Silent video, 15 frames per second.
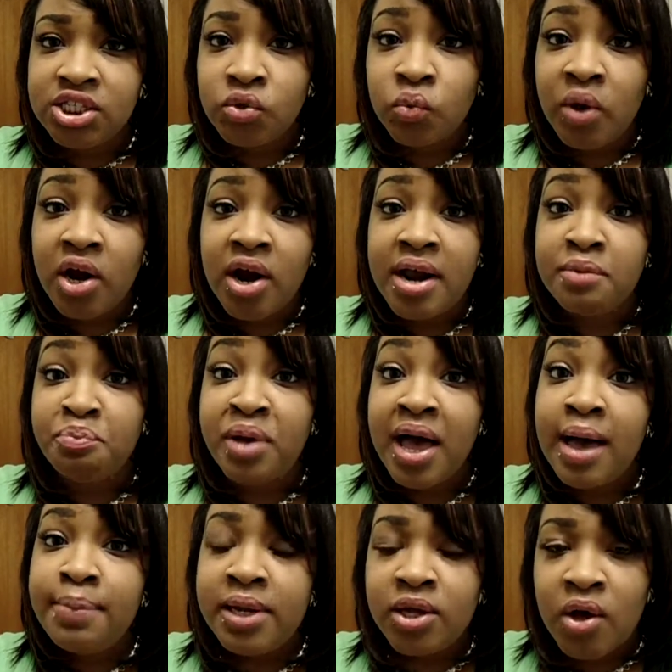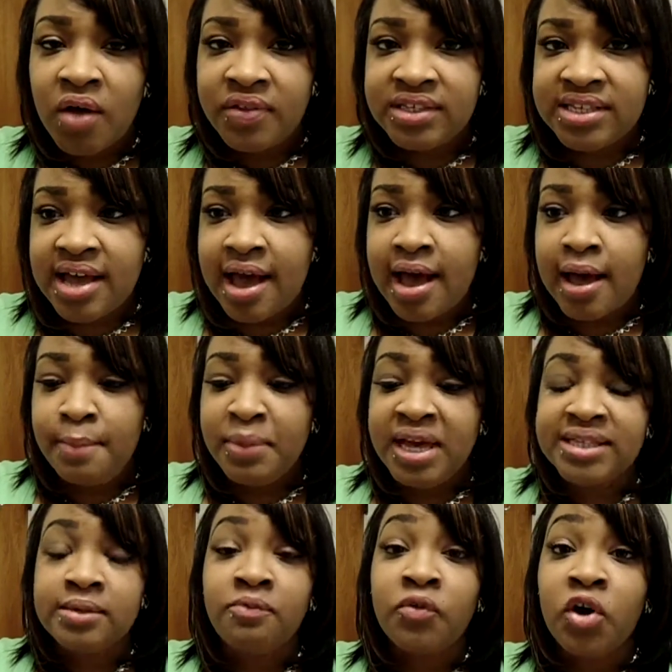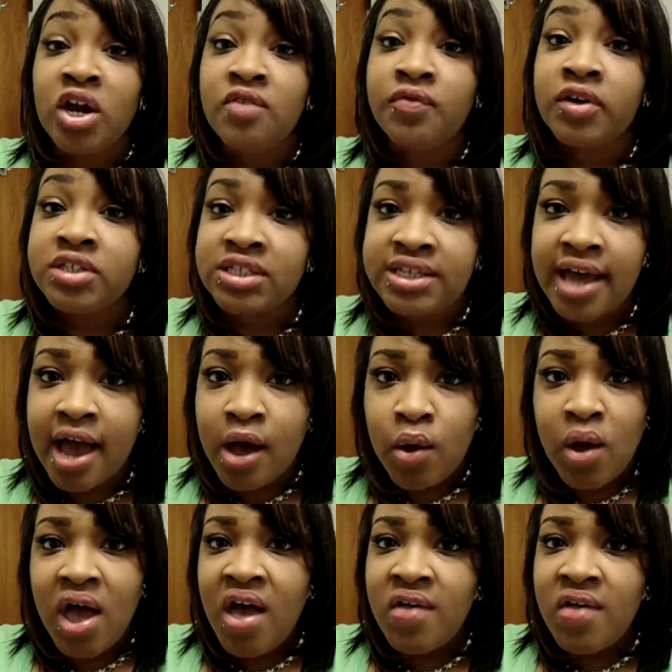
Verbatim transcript: to wear in public all the time because I'm very versatile.